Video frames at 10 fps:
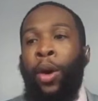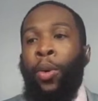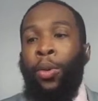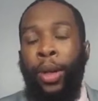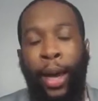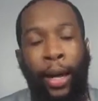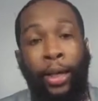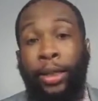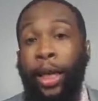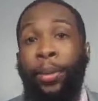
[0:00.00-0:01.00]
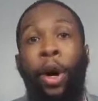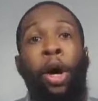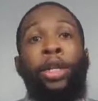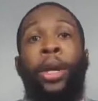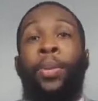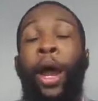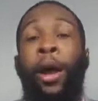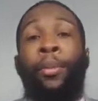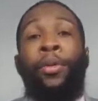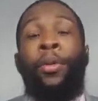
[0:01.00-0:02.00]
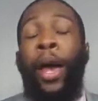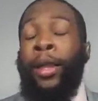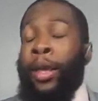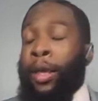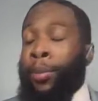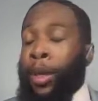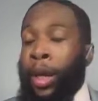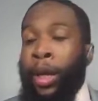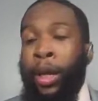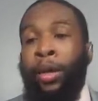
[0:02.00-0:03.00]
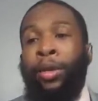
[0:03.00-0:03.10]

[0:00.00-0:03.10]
What we got to understand about RJ Barrett, but in the beginning of the